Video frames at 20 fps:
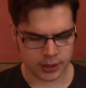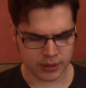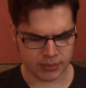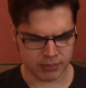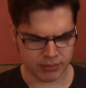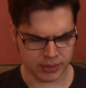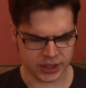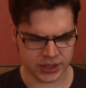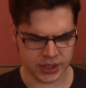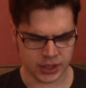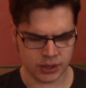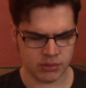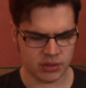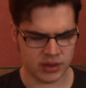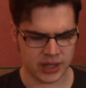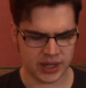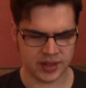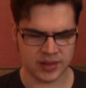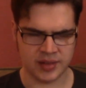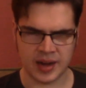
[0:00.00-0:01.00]
But do you
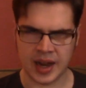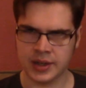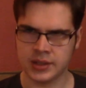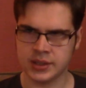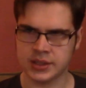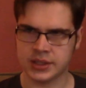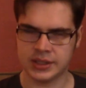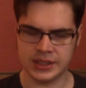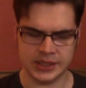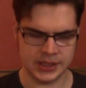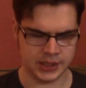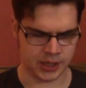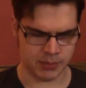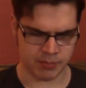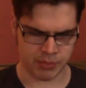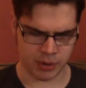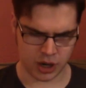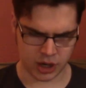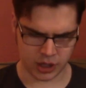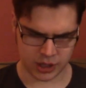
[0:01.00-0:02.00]
think Nana ceased to
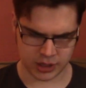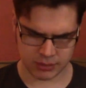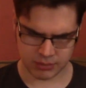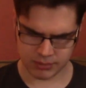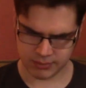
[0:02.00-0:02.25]
bark?